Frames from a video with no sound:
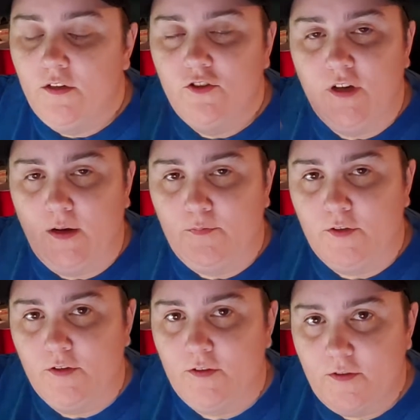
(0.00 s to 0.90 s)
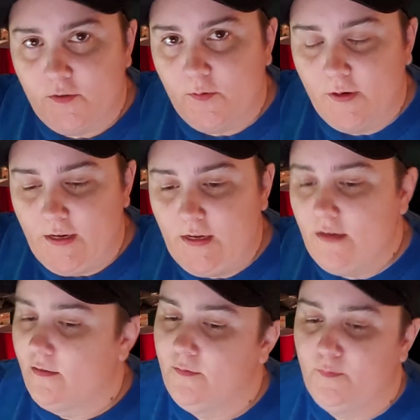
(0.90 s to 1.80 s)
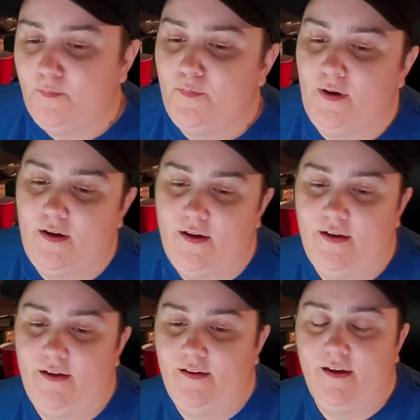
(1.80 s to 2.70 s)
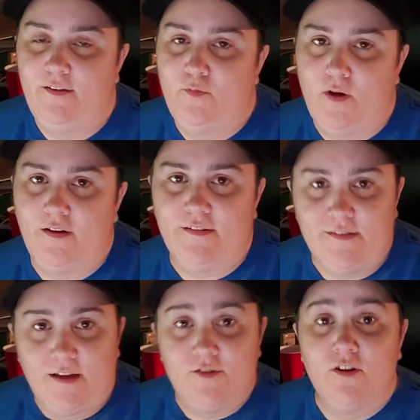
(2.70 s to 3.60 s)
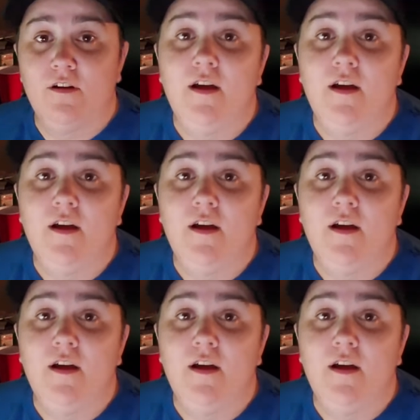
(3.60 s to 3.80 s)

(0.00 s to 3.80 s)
Chapter 3 by GayDemonicDisaster,